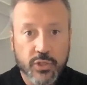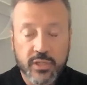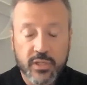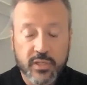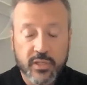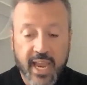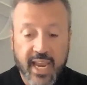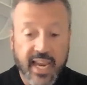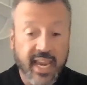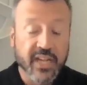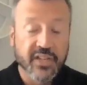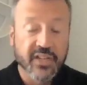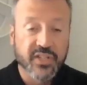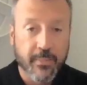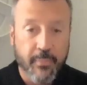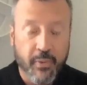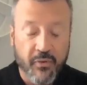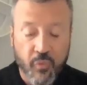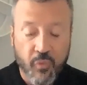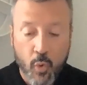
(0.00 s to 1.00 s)
taking a
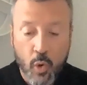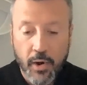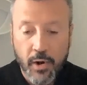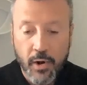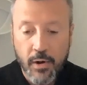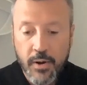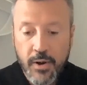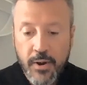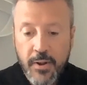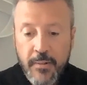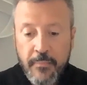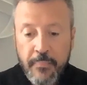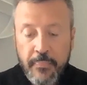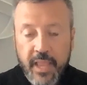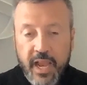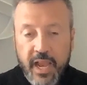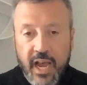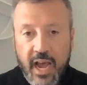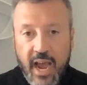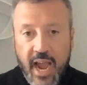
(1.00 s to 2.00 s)
sip of water.
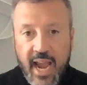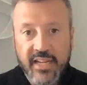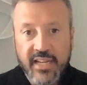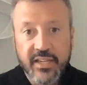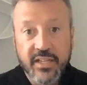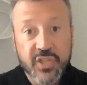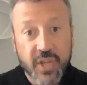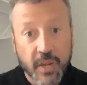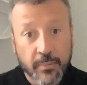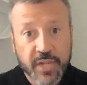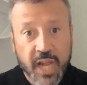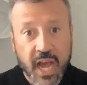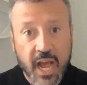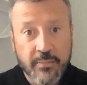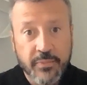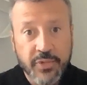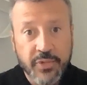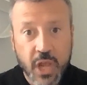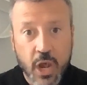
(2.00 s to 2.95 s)
And sometimes,